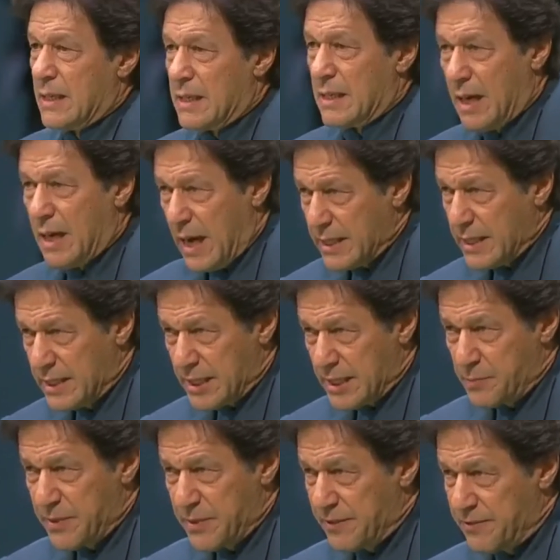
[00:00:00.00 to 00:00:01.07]
now I
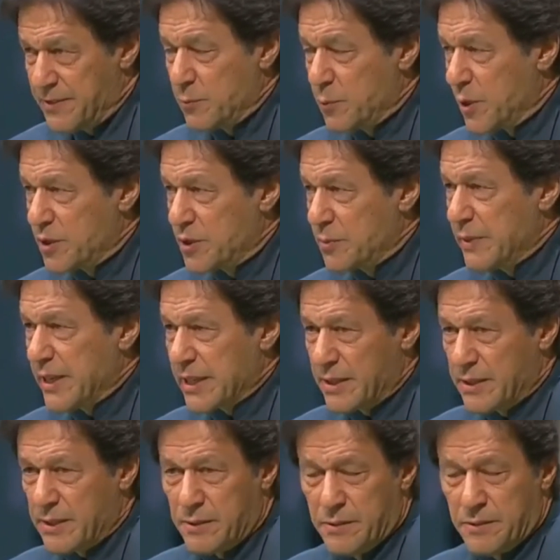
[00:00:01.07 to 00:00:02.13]
just briefly want to
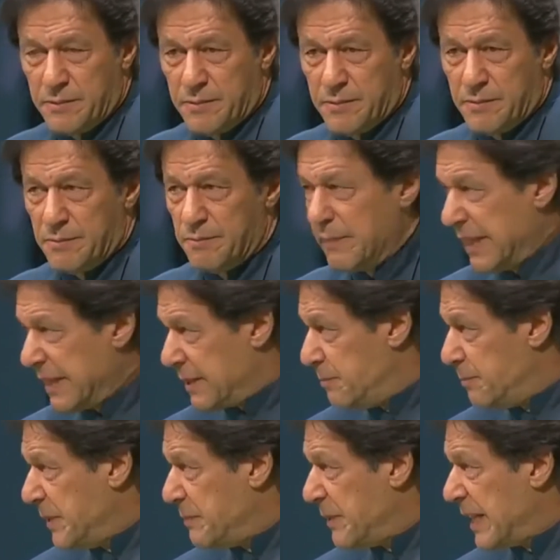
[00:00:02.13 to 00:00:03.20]
make the
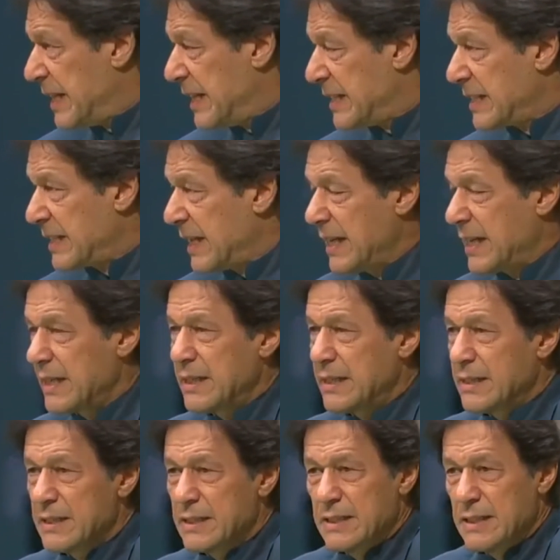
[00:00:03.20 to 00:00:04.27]
people understand,
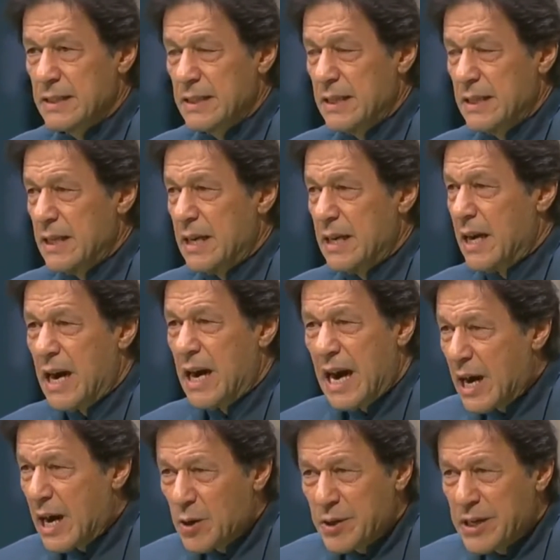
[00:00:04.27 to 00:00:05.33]

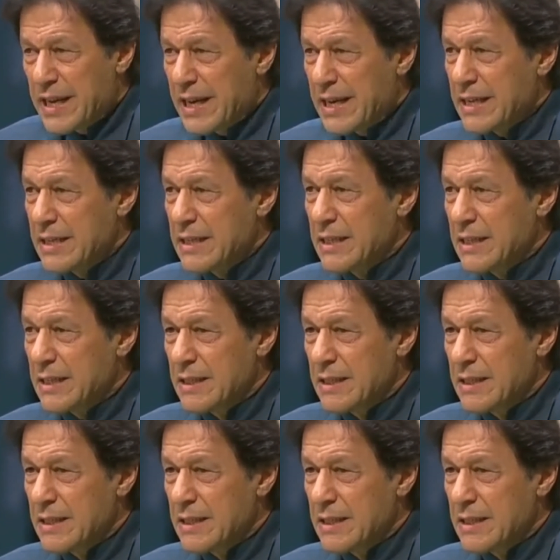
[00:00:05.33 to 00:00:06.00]
how can